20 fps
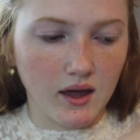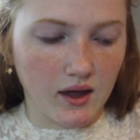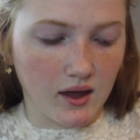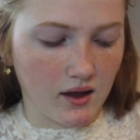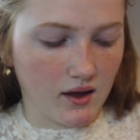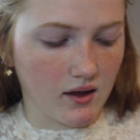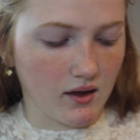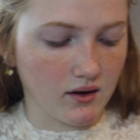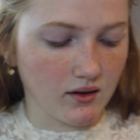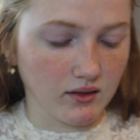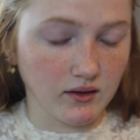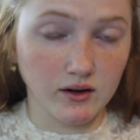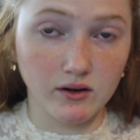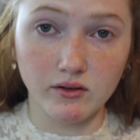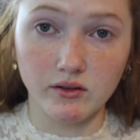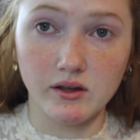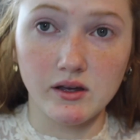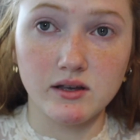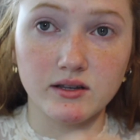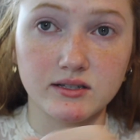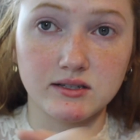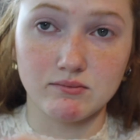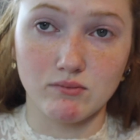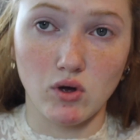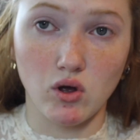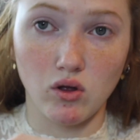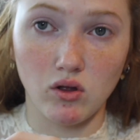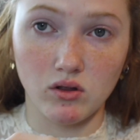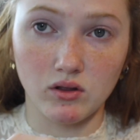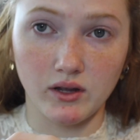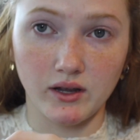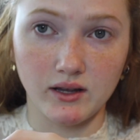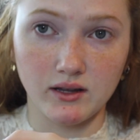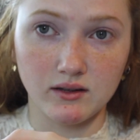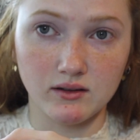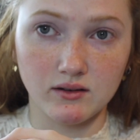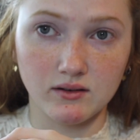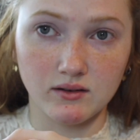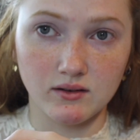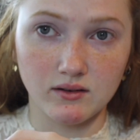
and literally a small, like,